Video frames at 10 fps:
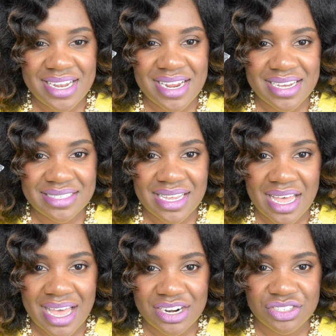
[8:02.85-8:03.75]
It does
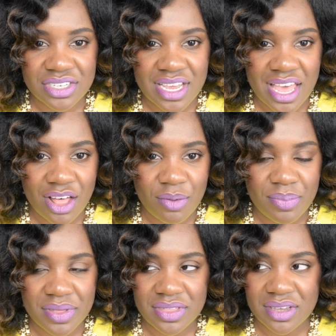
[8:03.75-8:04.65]
actually
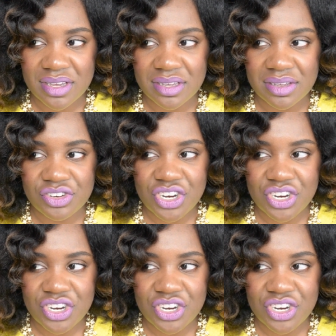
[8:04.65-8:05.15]
help the